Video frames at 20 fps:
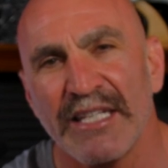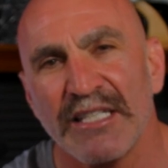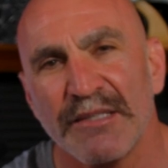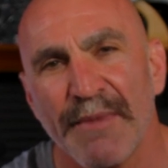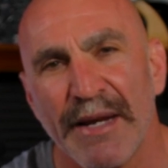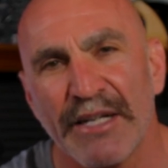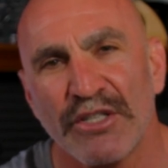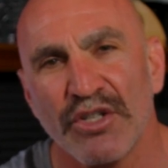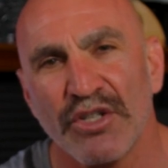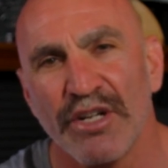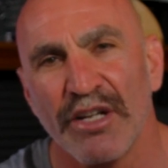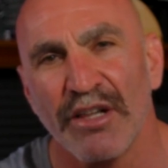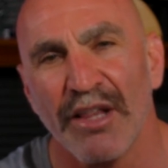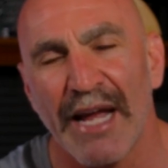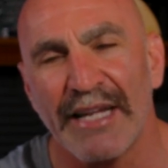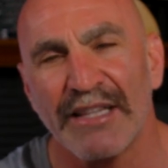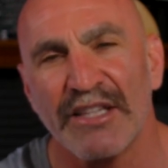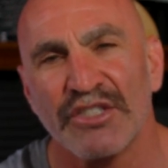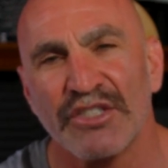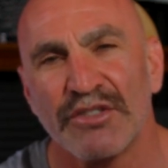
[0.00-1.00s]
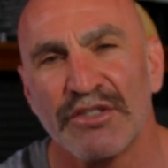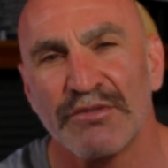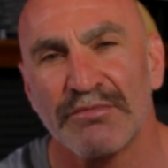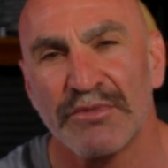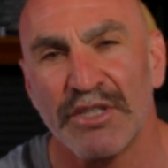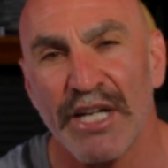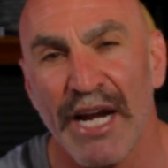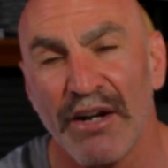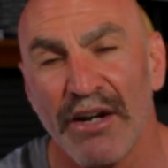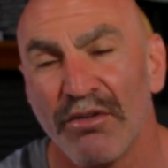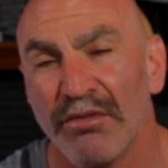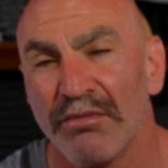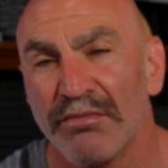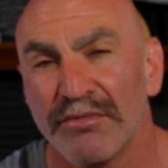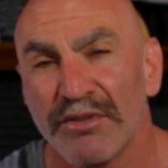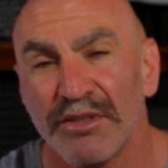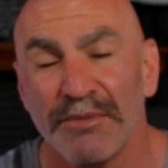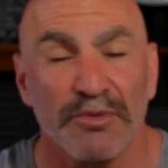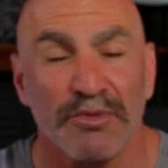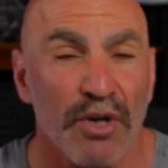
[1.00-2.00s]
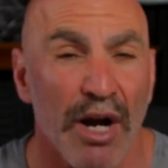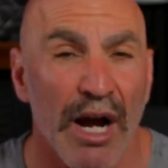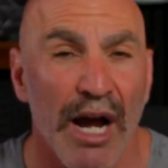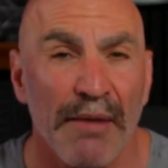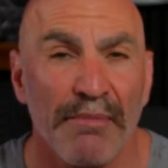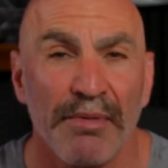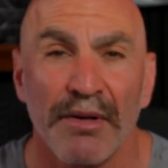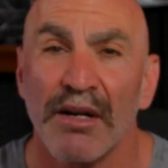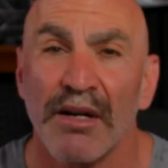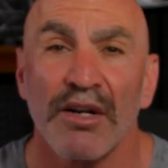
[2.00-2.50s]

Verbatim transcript: this, make sure you like the channel, subscribe,